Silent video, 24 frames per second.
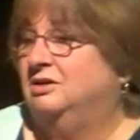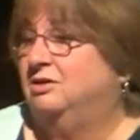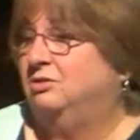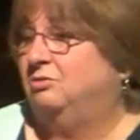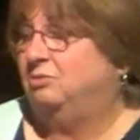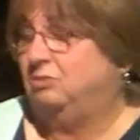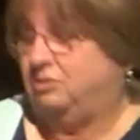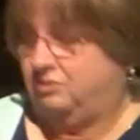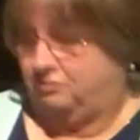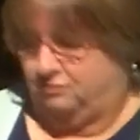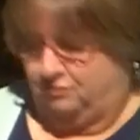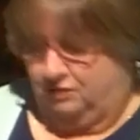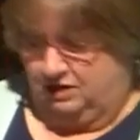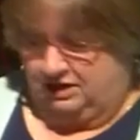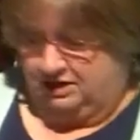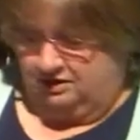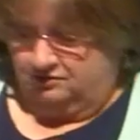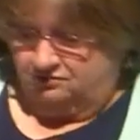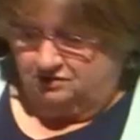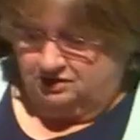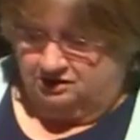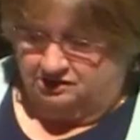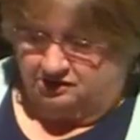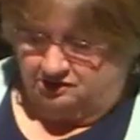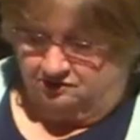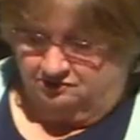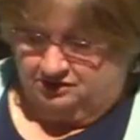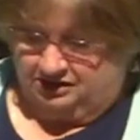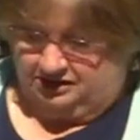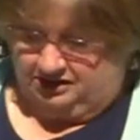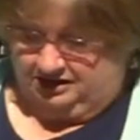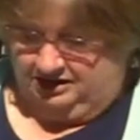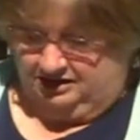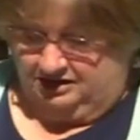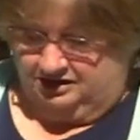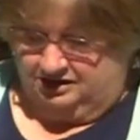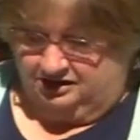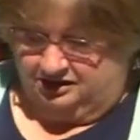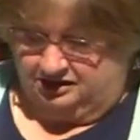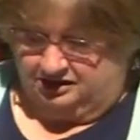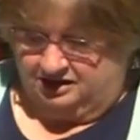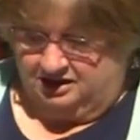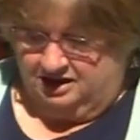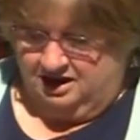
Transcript: through the forgiveness of sins,